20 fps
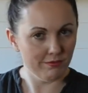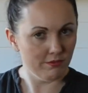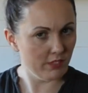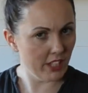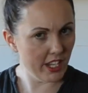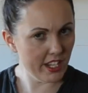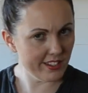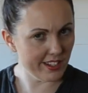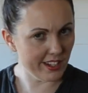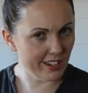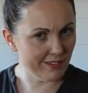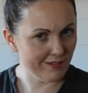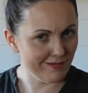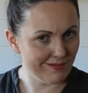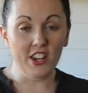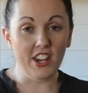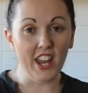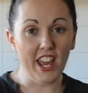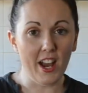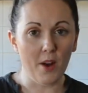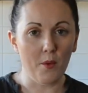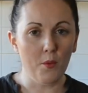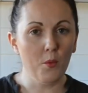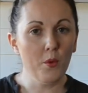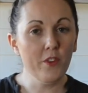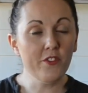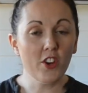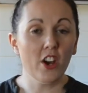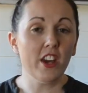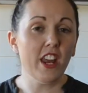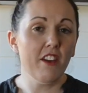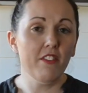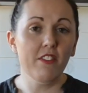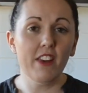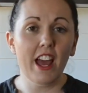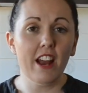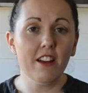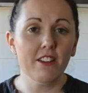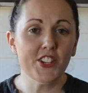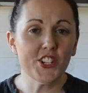Easy. Now, we've got our
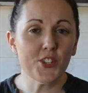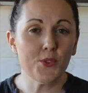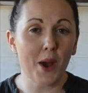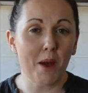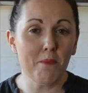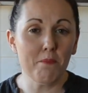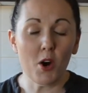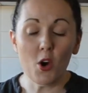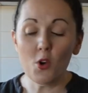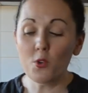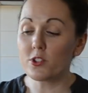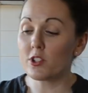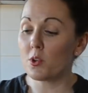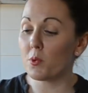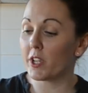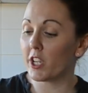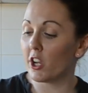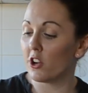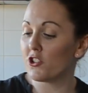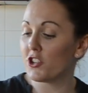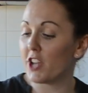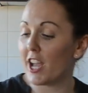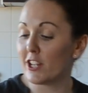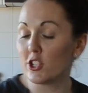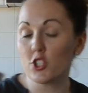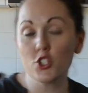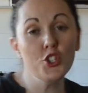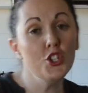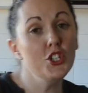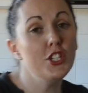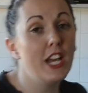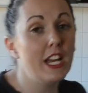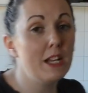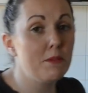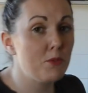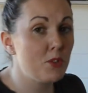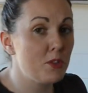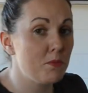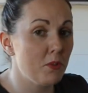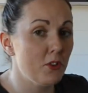flour into our bowl, so we're going to add 2
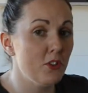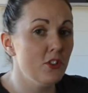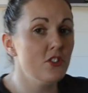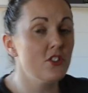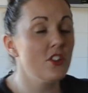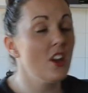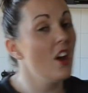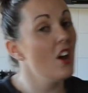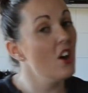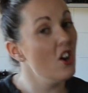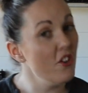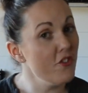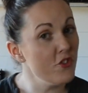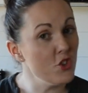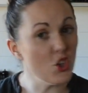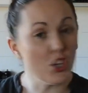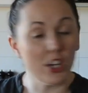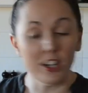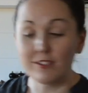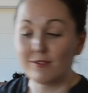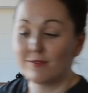tablespoons of sugar.